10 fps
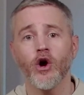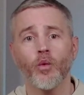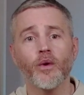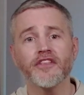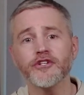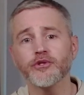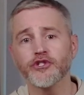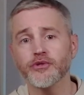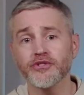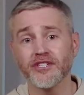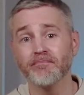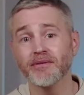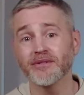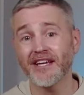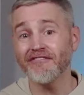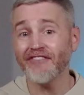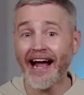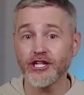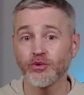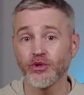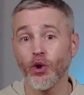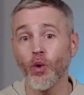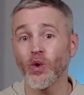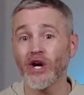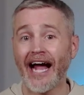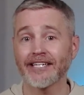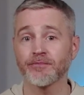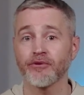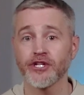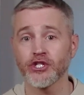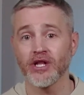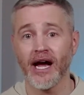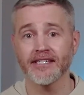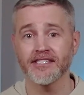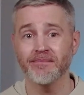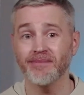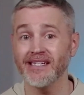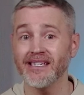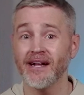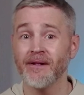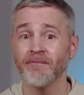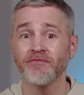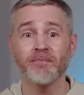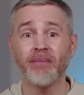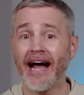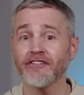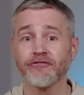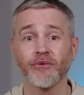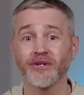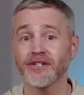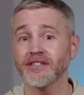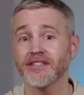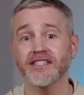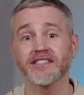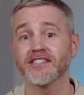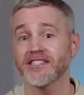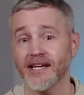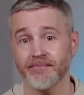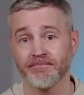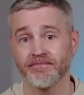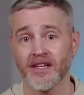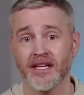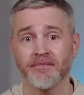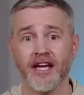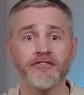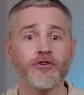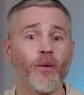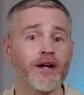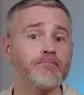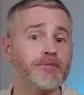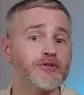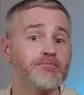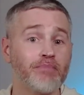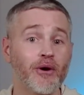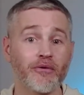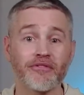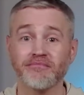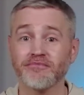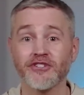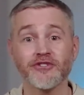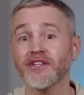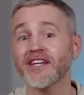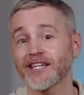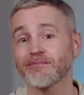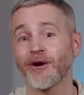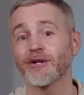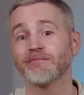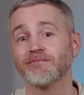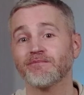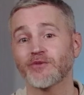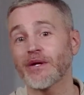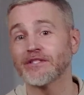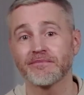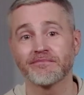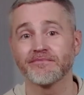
Whether you choose to build a factual or aspirational ICP, the path forward is the same. And if you want to build both, just do the next part twice.